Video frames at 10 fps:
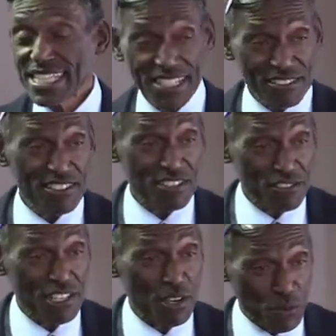condition
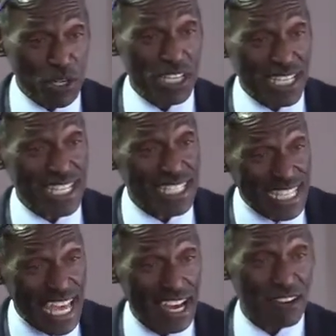that we're in
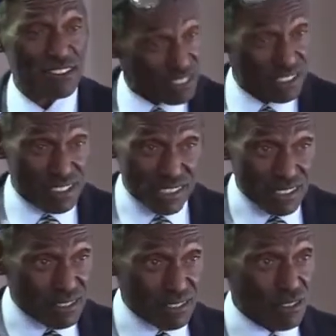now,
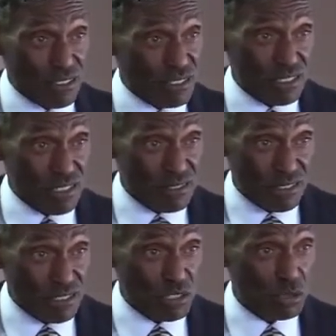going to
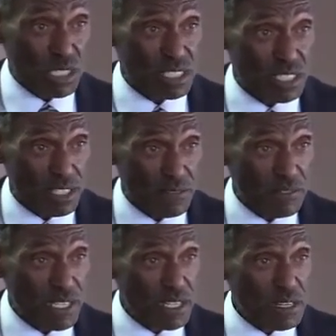do anything.
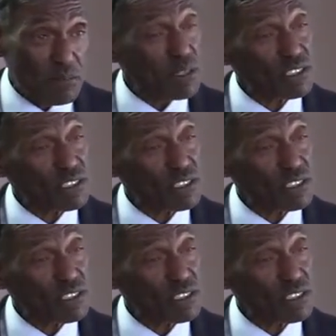But the